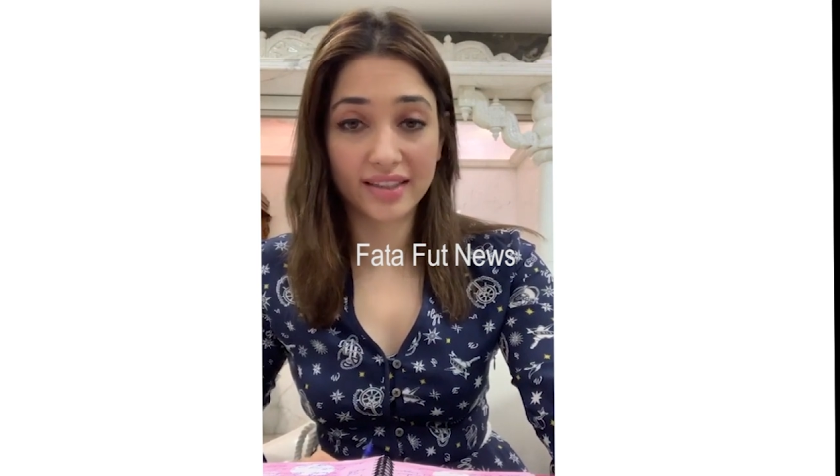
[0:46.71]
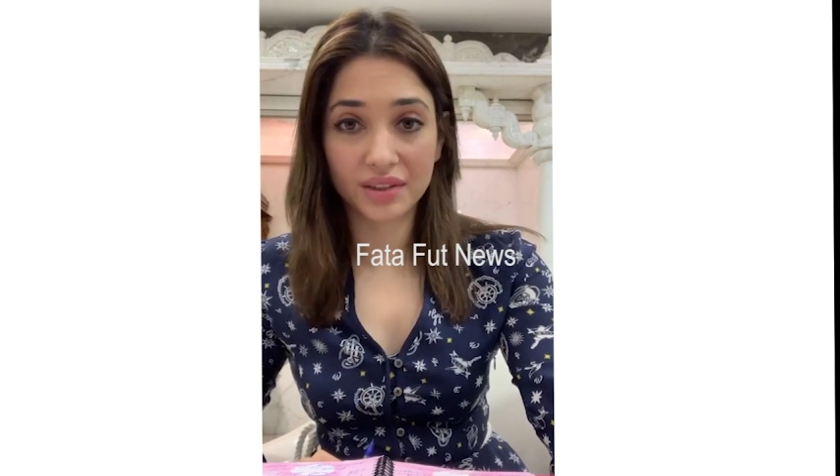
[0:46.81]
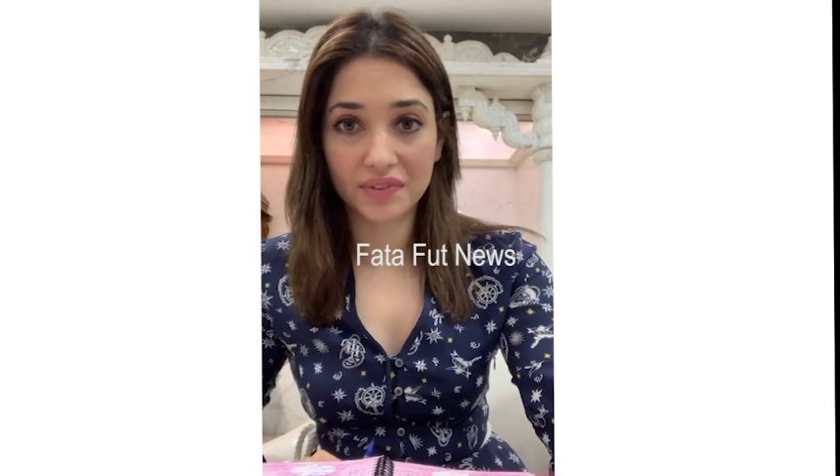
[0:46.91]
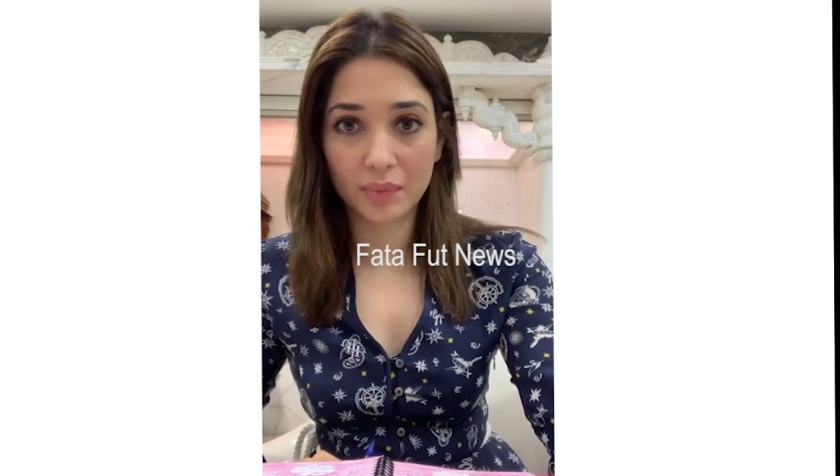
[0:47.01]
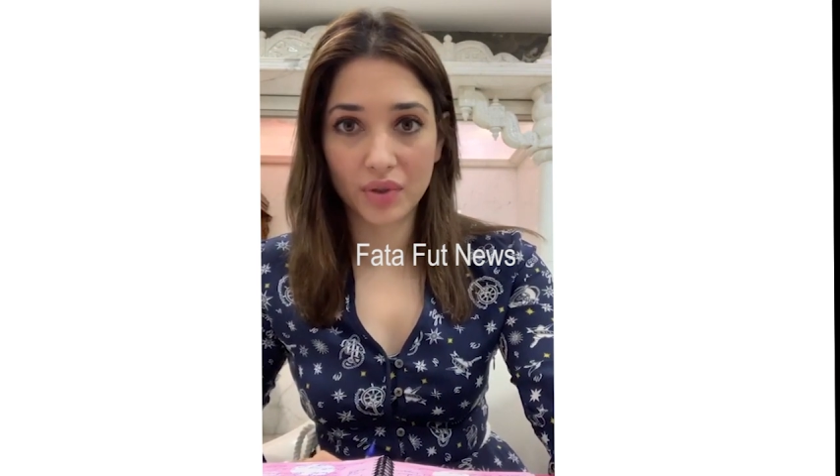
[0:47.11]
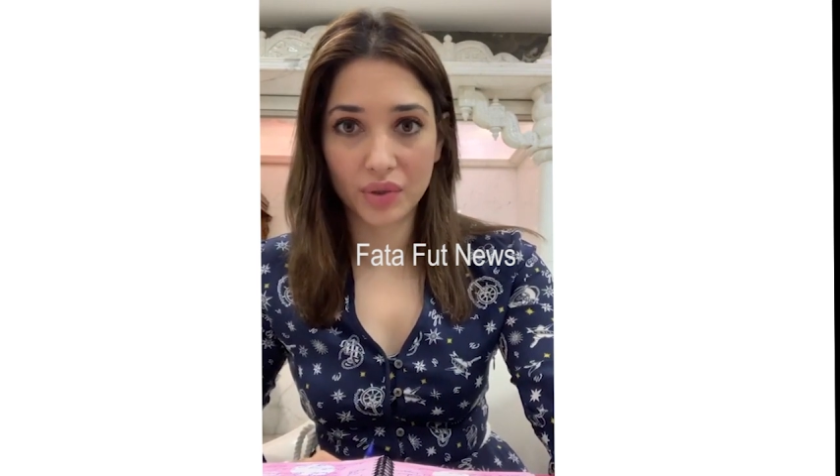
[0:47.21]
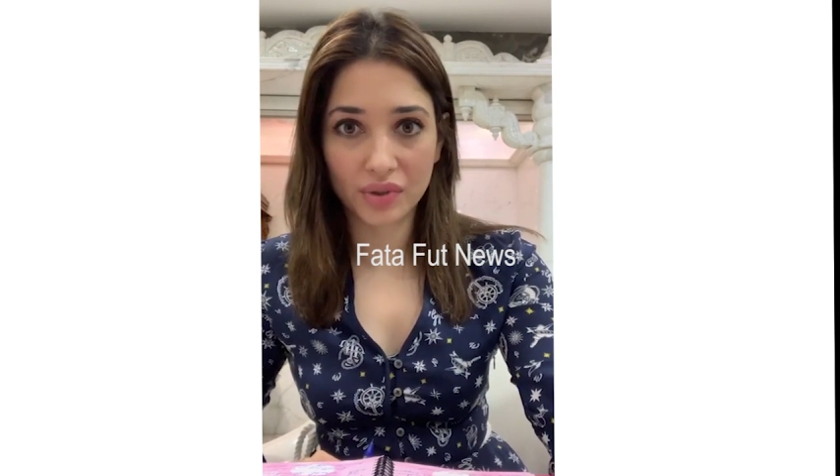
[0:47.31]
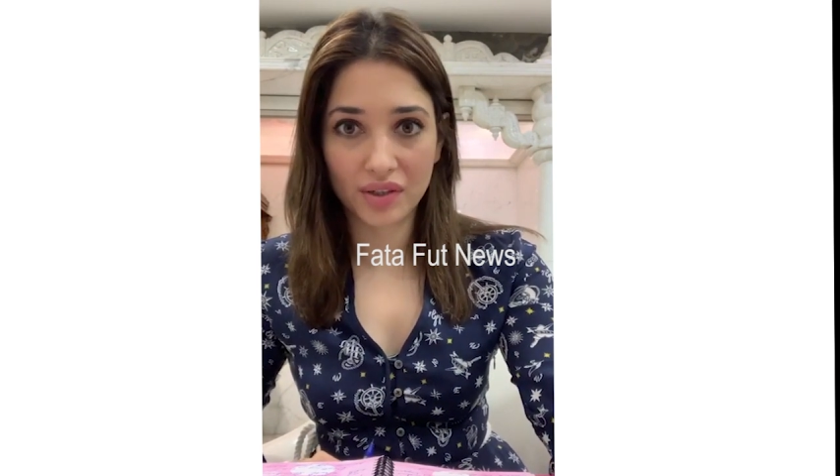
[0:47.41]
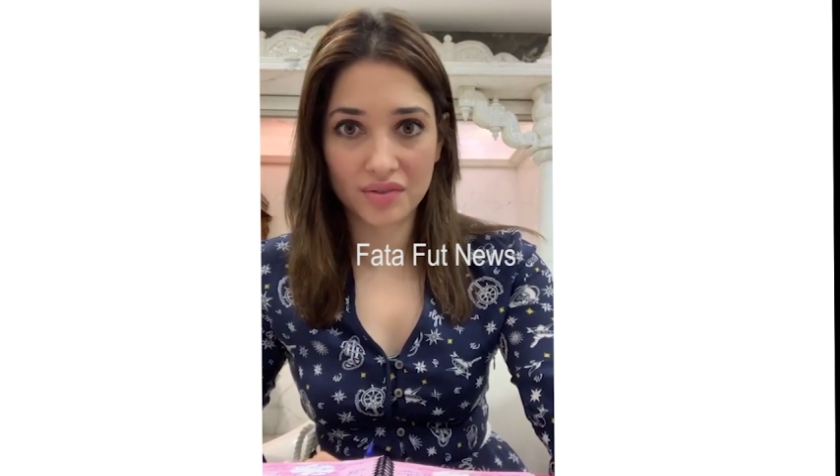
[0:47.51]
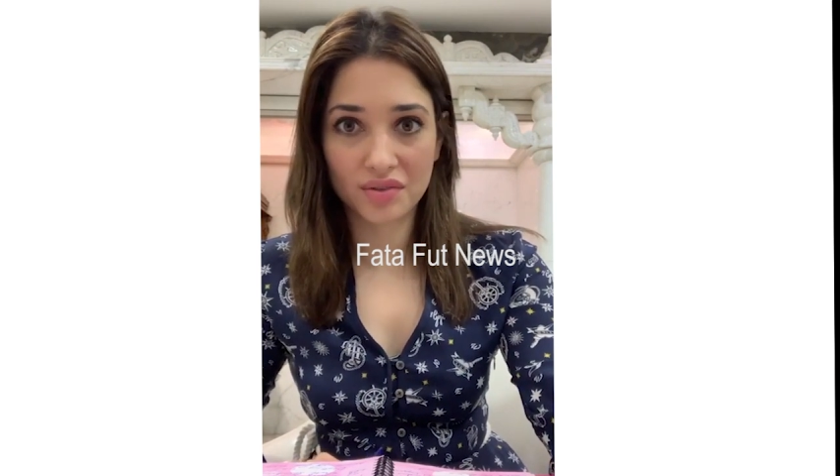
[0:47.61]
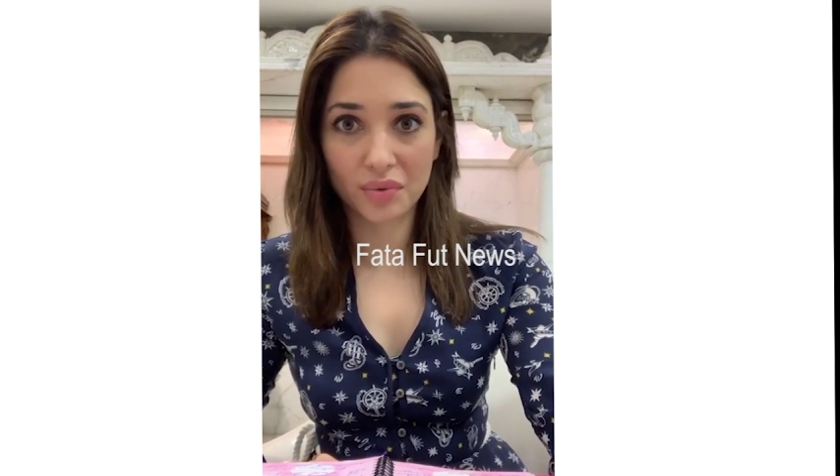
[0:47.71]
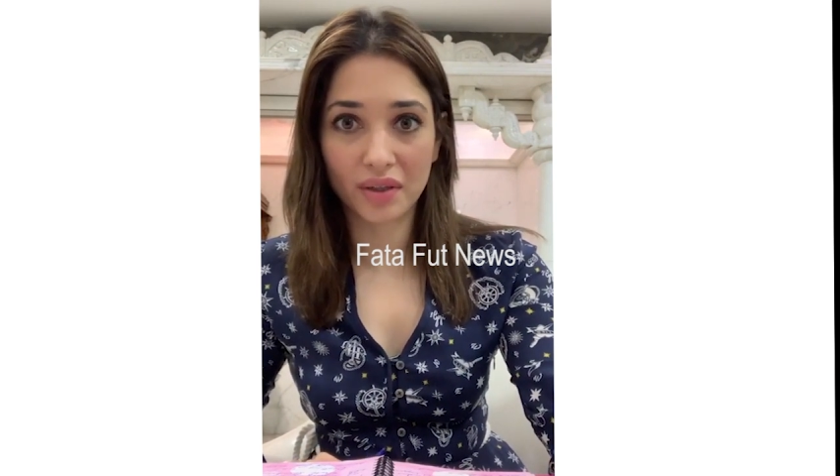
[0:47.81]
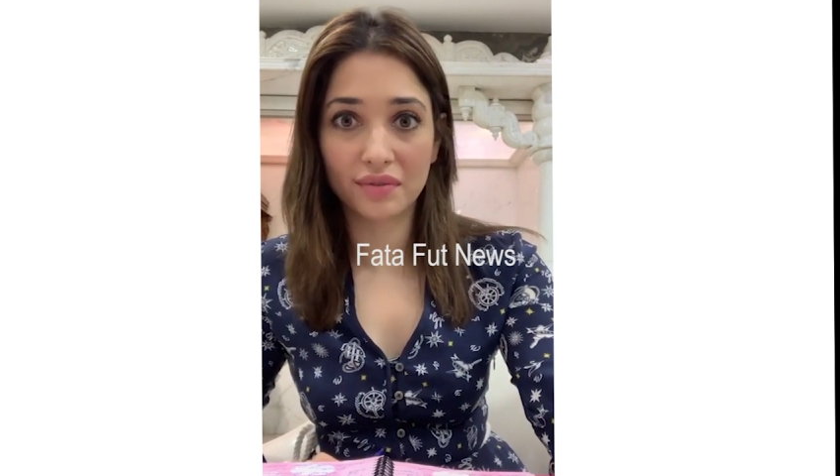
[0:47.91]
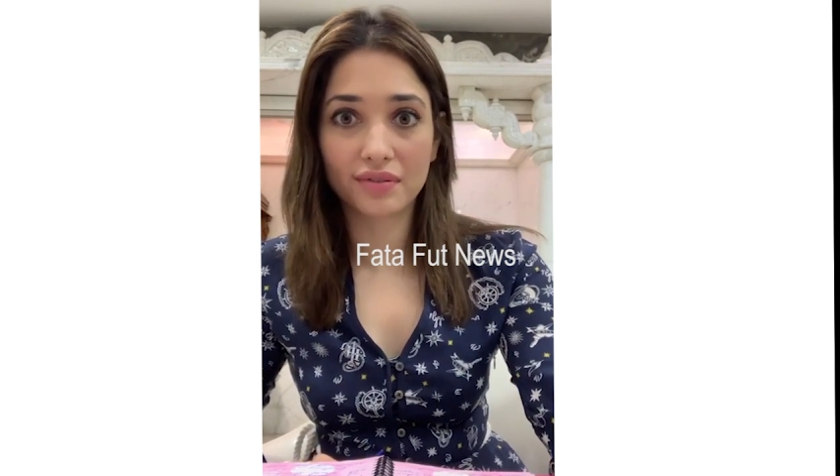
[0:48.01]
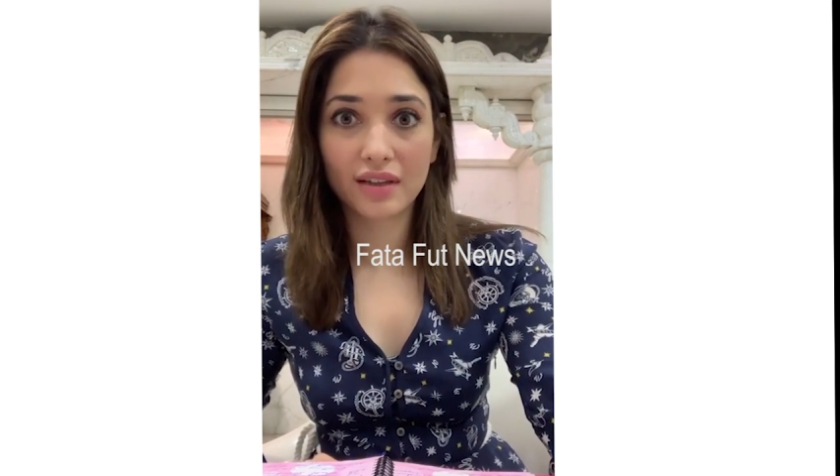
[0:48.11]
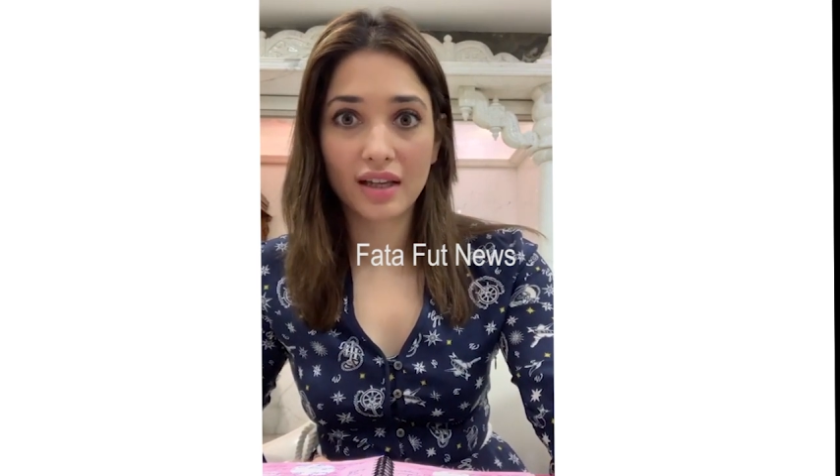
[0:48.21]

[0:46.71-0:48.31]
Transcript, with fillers: eighteenth of April two thousand twelve,